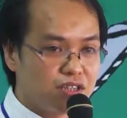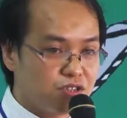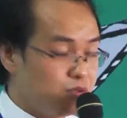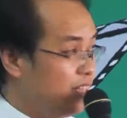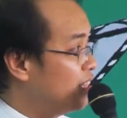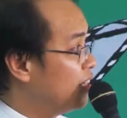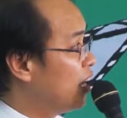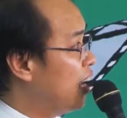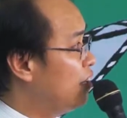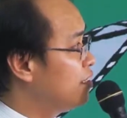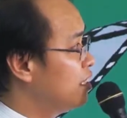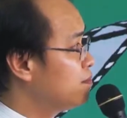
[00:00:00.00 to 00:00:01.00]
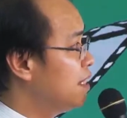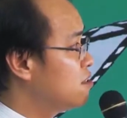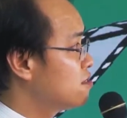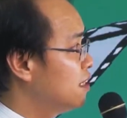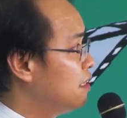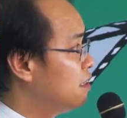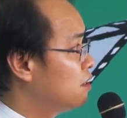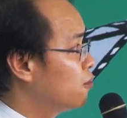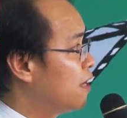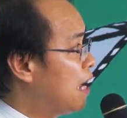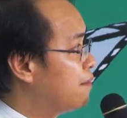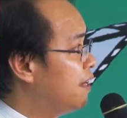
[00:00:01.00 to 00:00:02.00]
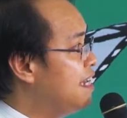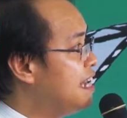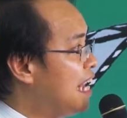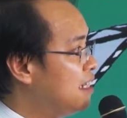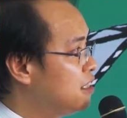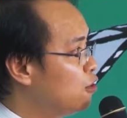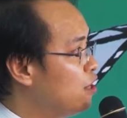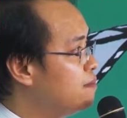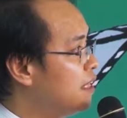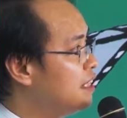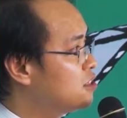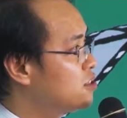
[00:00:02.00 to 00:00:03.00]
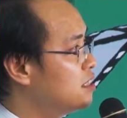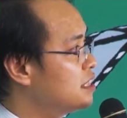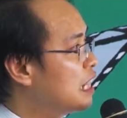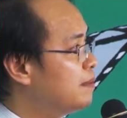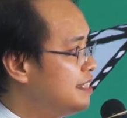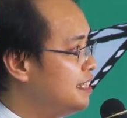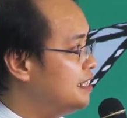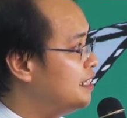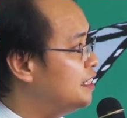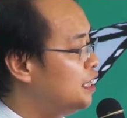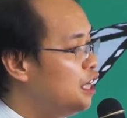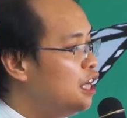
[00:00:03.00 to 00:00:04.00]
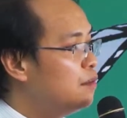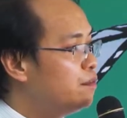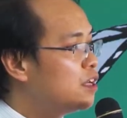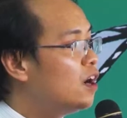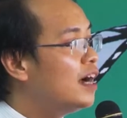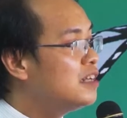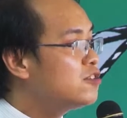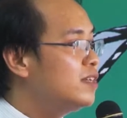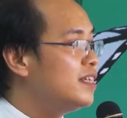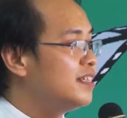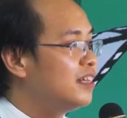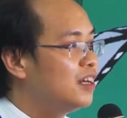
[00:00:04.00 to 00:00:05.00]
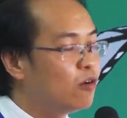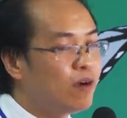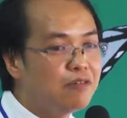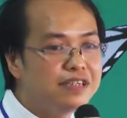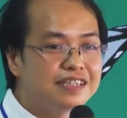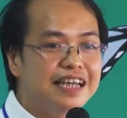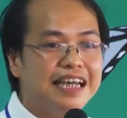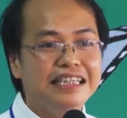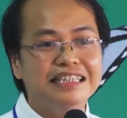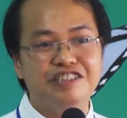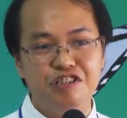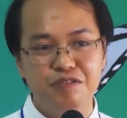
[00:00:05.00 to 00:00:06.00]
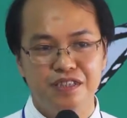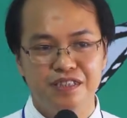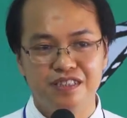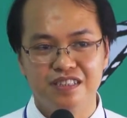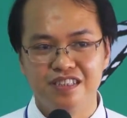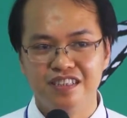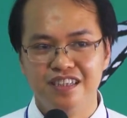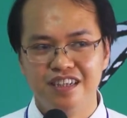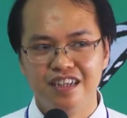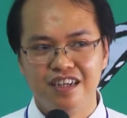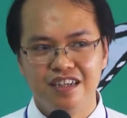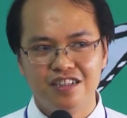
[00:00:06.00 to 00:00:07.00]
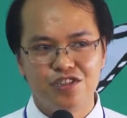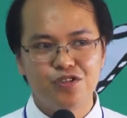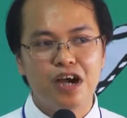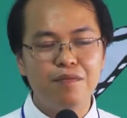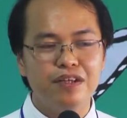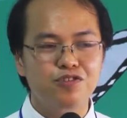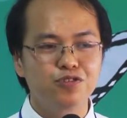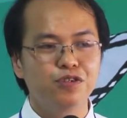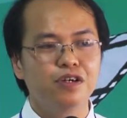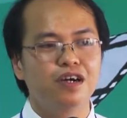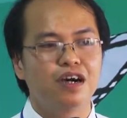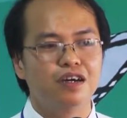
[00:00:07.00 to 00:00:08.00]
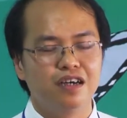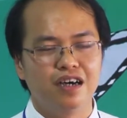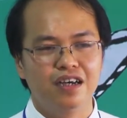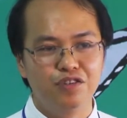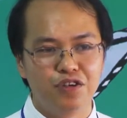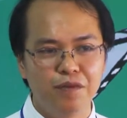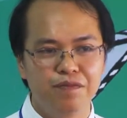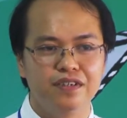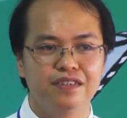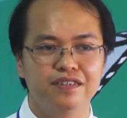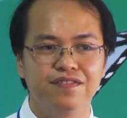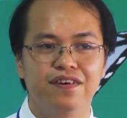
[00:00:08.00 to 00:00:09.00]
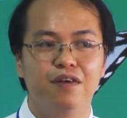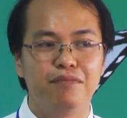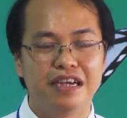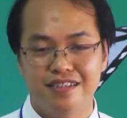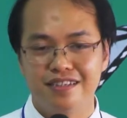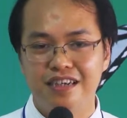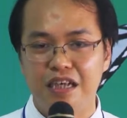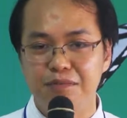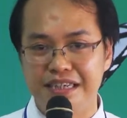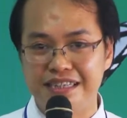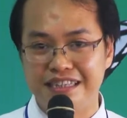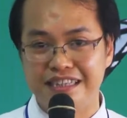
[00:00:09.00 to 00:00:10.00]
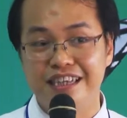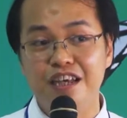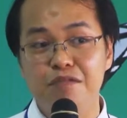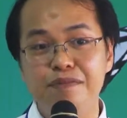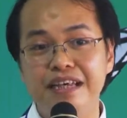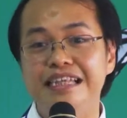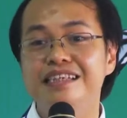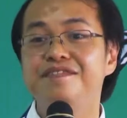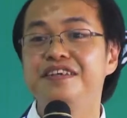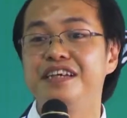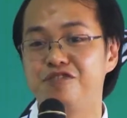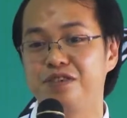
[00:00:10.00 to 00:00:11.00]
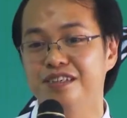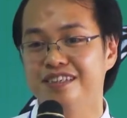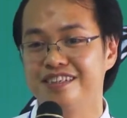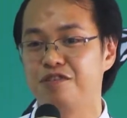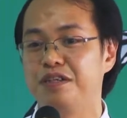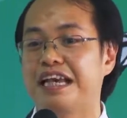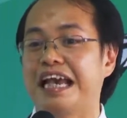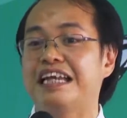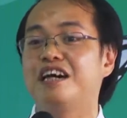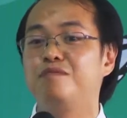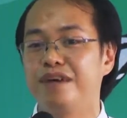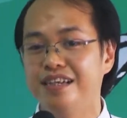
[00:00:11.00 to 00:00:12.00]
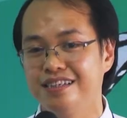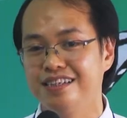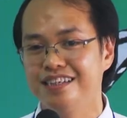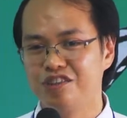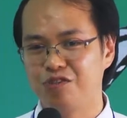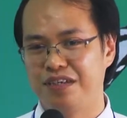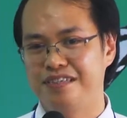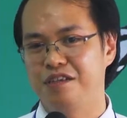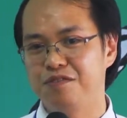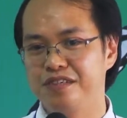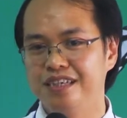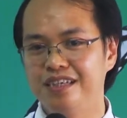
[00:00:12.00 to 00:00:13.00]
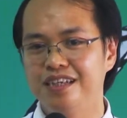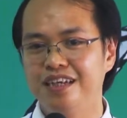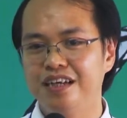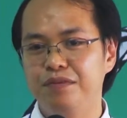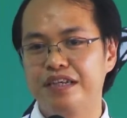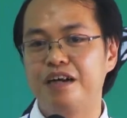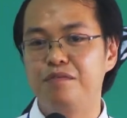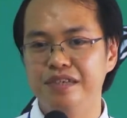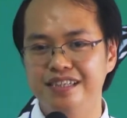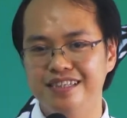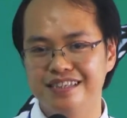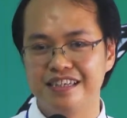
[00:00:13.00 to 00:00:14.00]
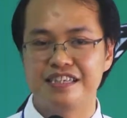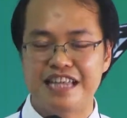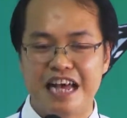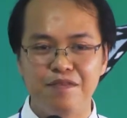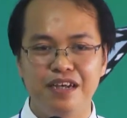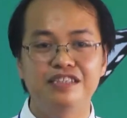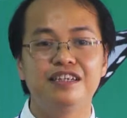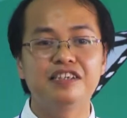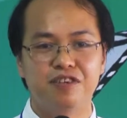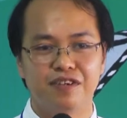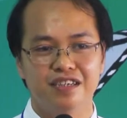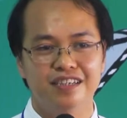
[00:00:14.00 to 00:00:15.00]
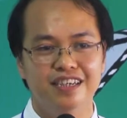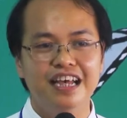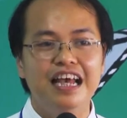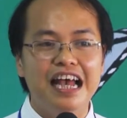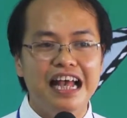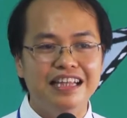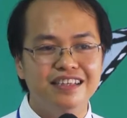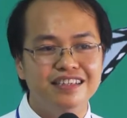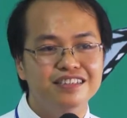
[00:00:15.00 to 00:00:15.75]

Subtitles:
surely, I just mentioned it, we have enhanced the human resource capacity, because actually when we send the student to Europe for master and PhD, maybe in the future the student can come back to SHD, becoming the staff of the lecturer, and